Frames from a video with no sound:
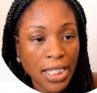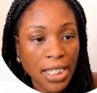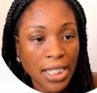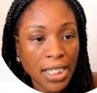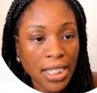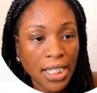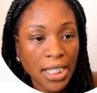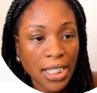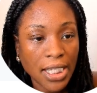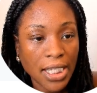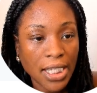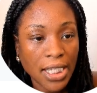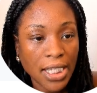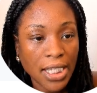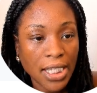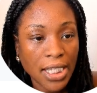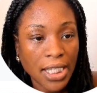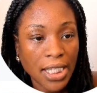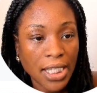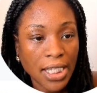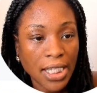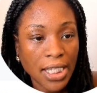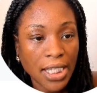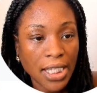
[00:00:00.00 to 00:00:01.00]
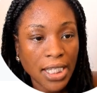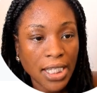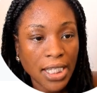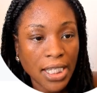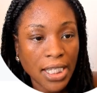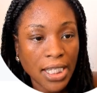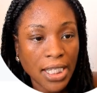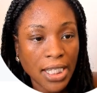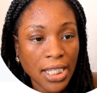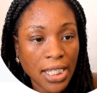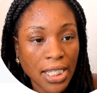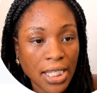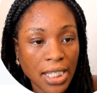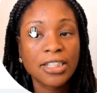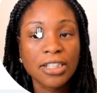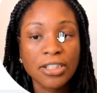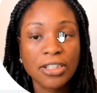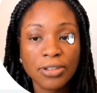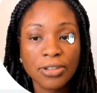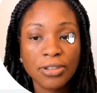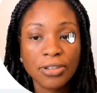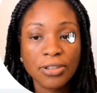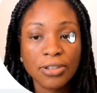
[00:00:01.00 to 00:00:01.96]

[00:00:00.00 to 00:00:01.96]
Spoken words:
So I'm set. That's all I need to do